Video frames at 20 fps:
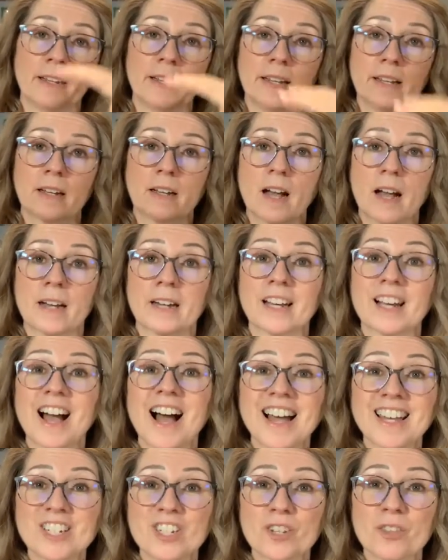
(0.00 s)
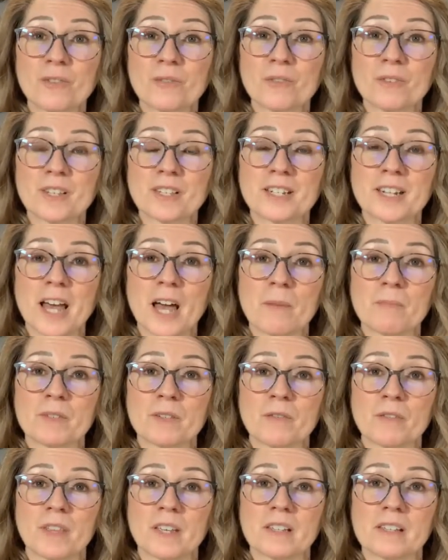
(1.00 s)
It kind of guides you through the steps
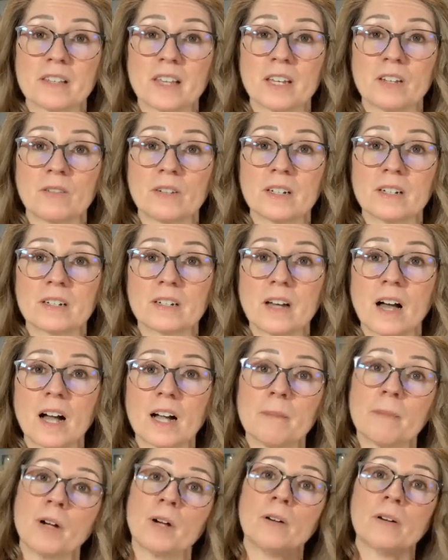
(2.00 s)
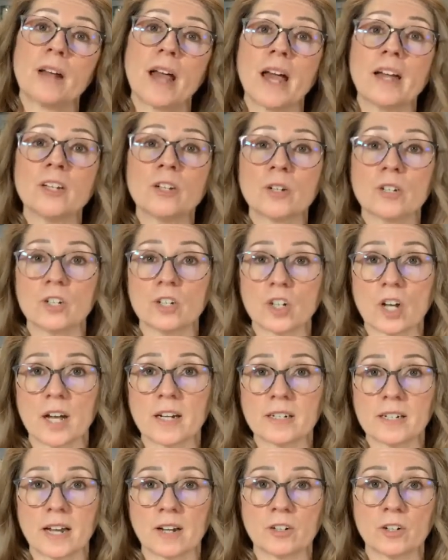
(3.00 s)
of things that you need to talk about, and you can
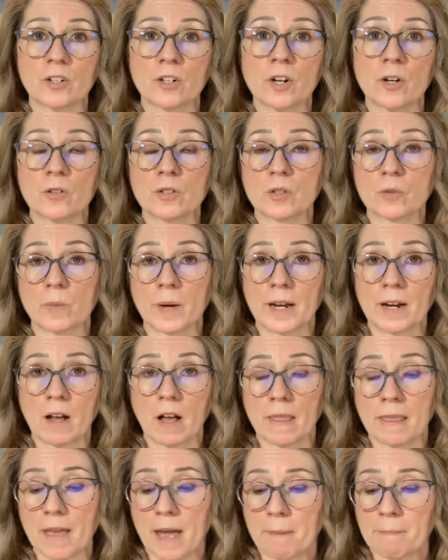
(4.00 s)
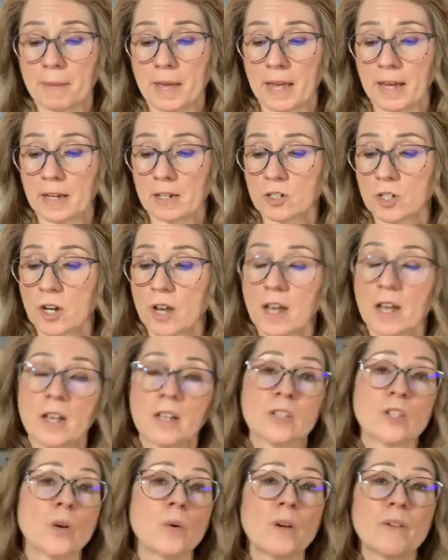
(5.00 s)
jot down your notes right on that page.
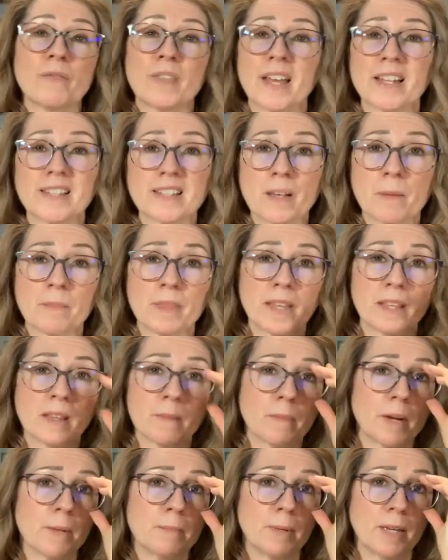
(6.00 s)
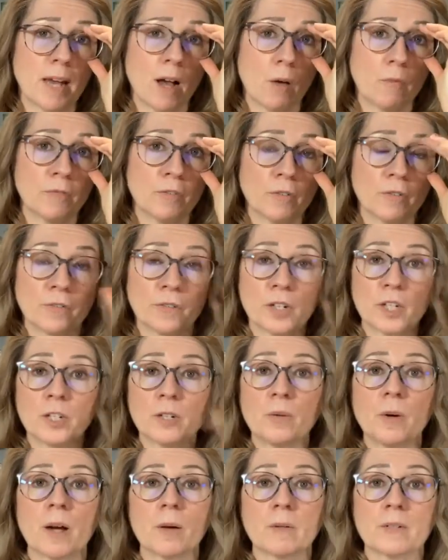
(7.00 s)
So if that's something that might be helpful for
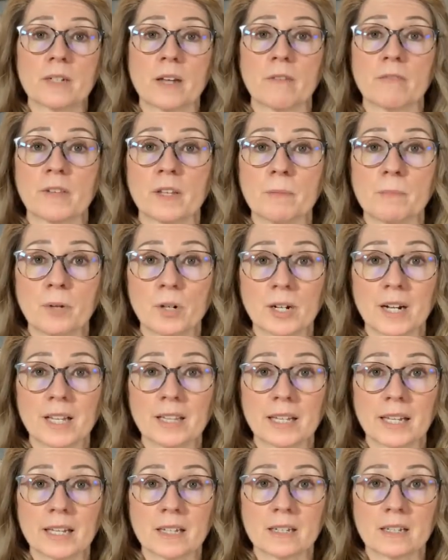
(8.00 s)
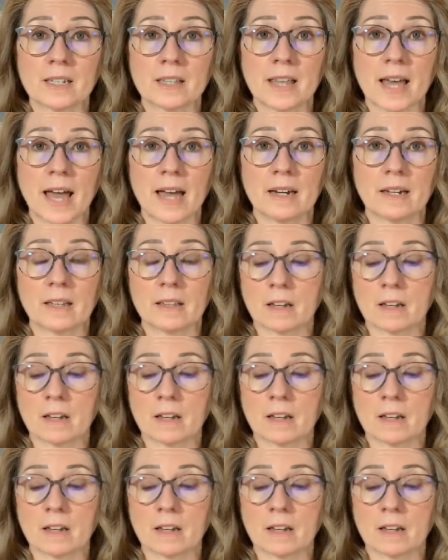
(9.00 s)
you, I will definitely put a link to that in